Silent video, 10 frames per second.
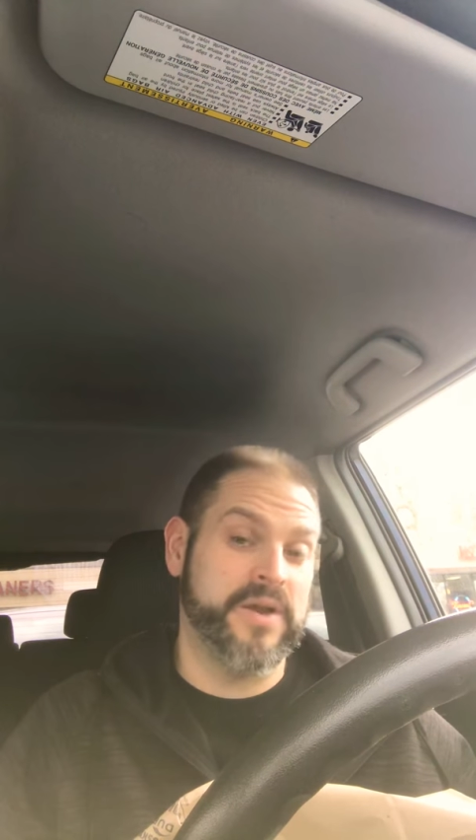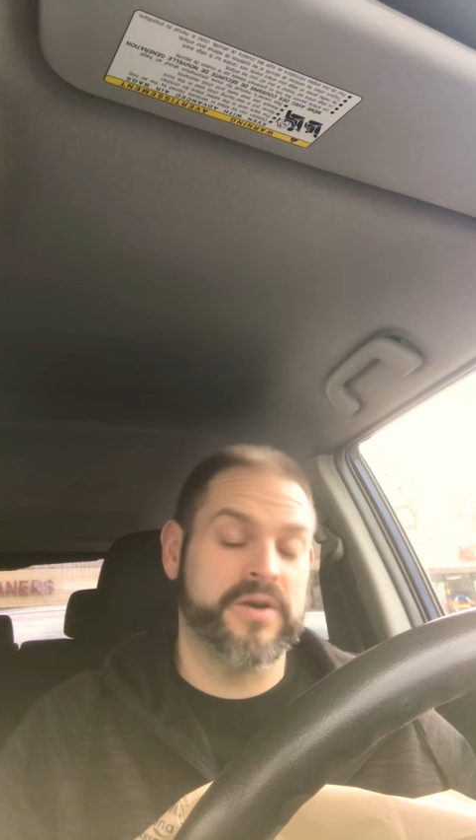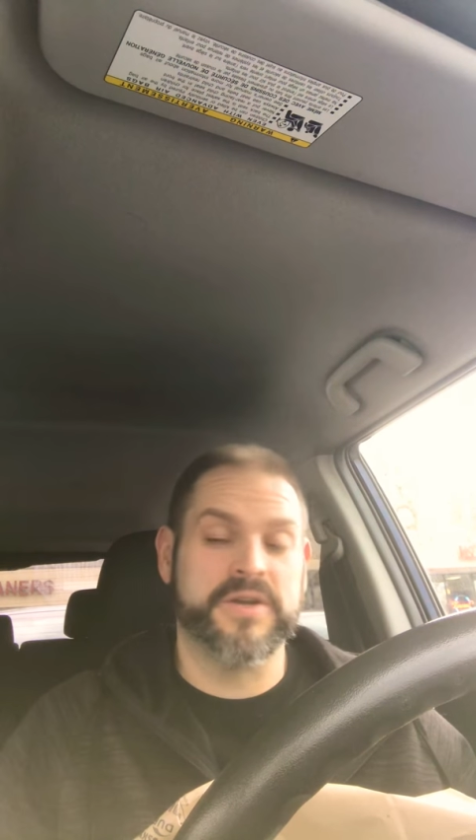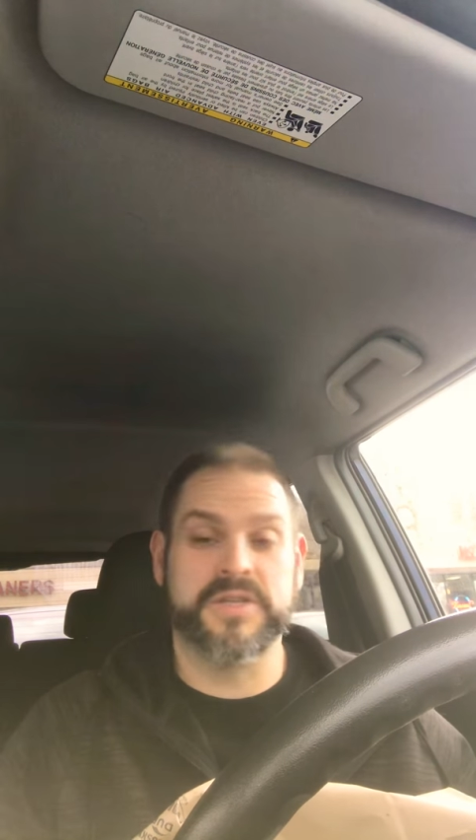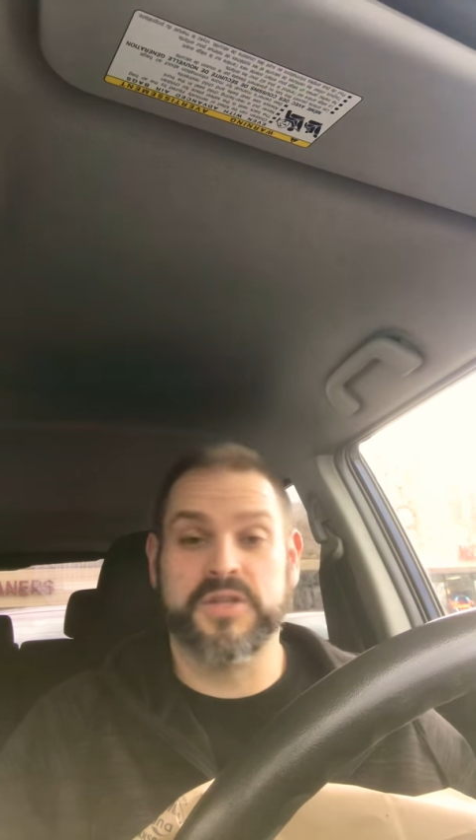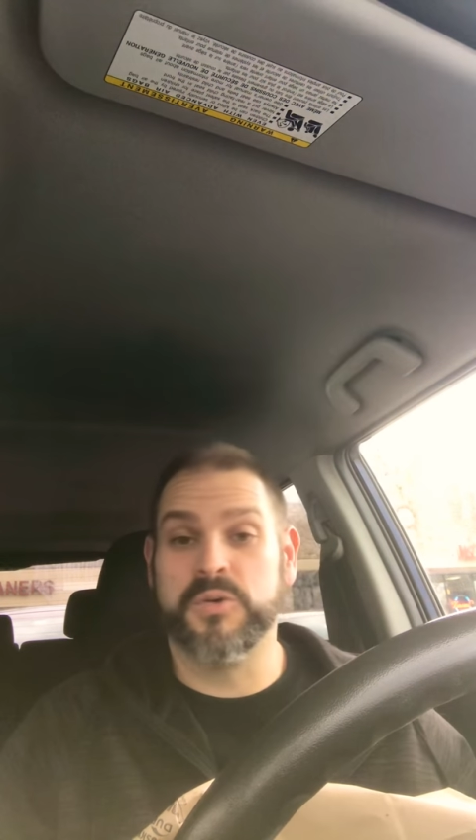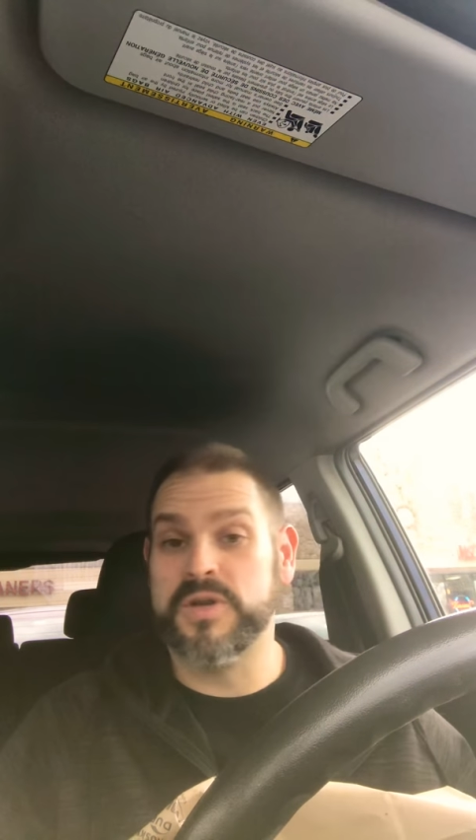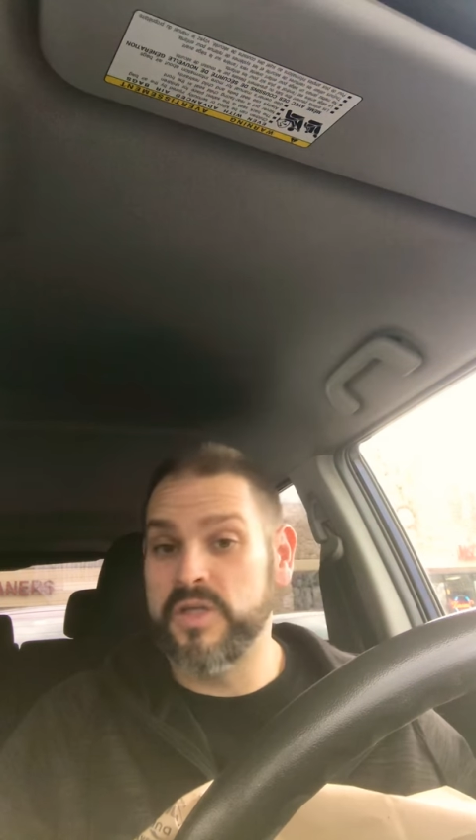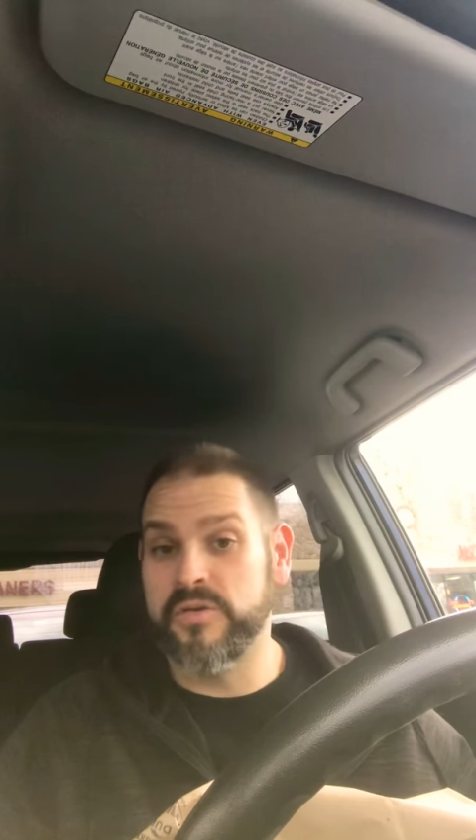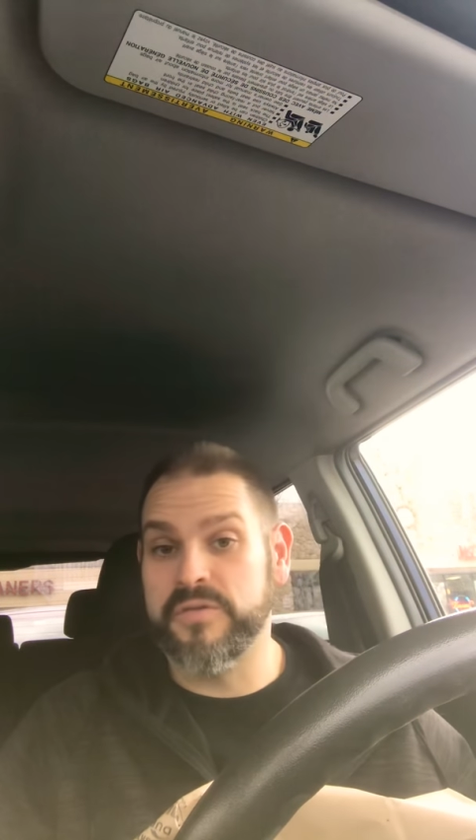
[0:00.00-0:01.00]
here is to do
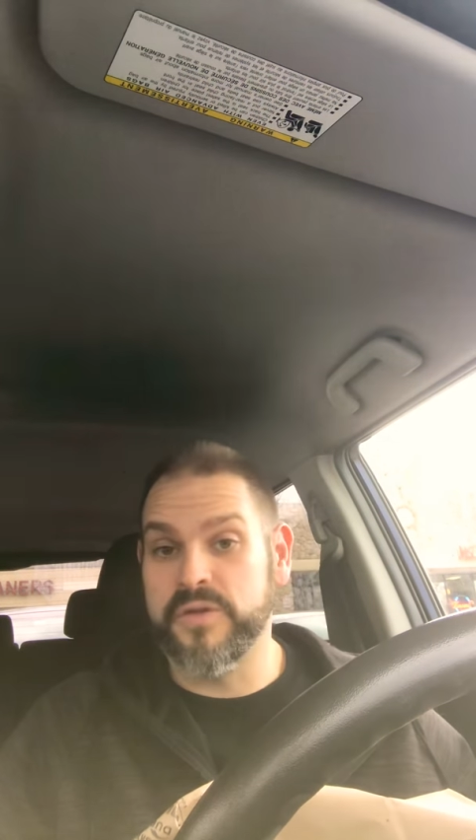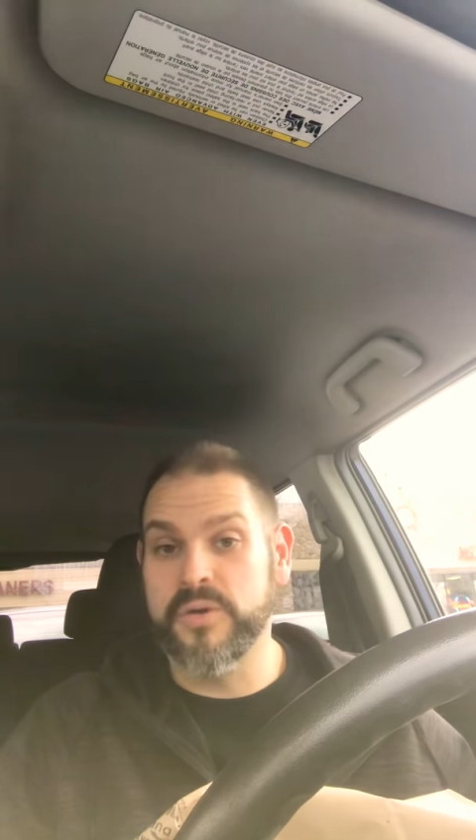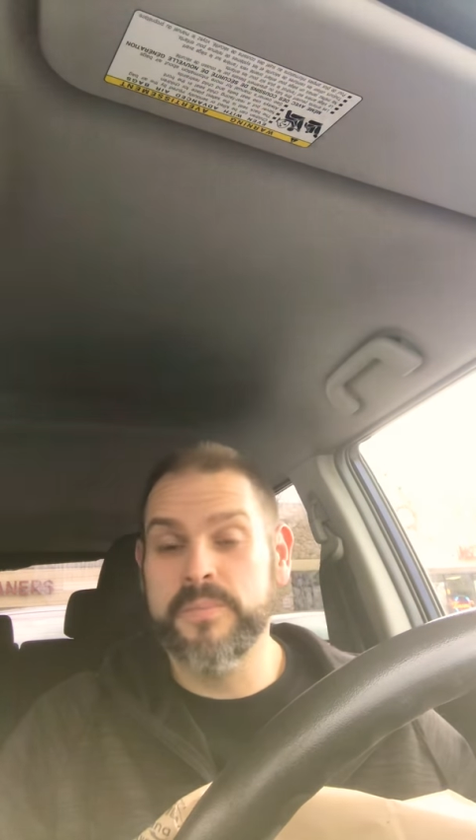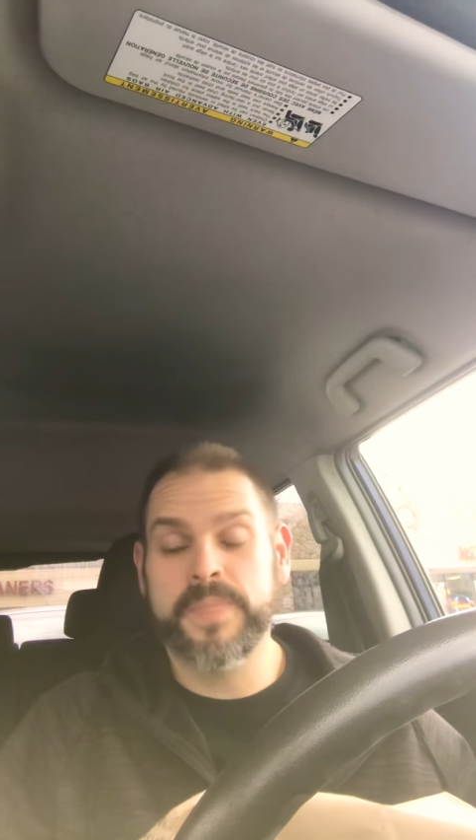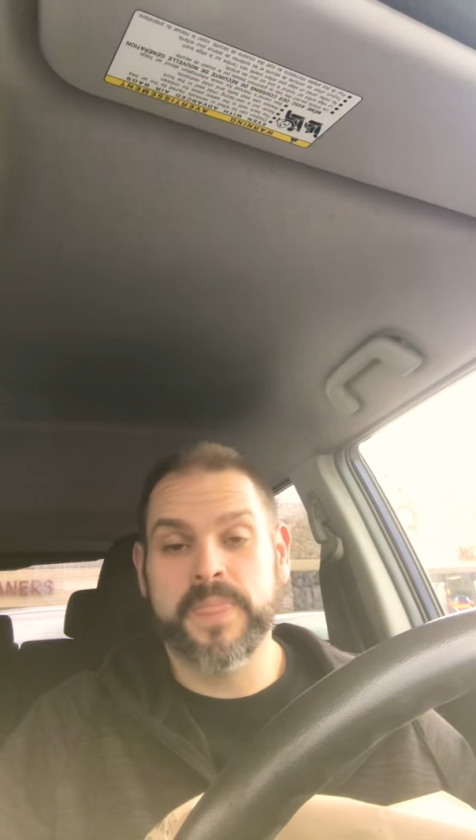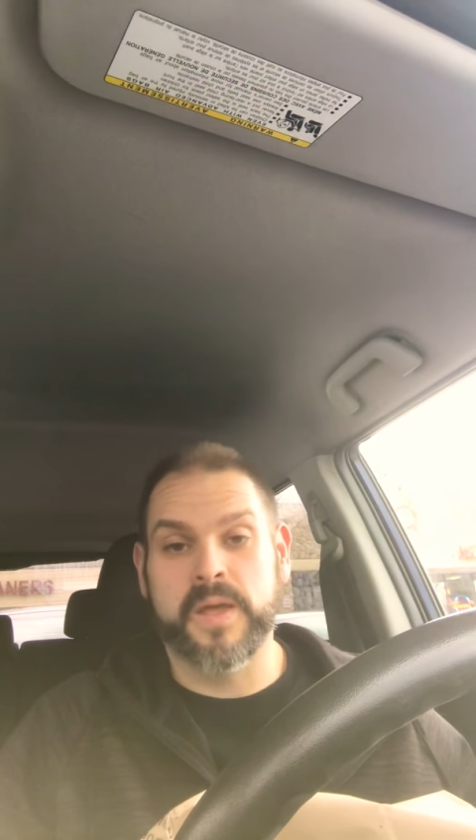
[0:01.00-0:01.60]
another review.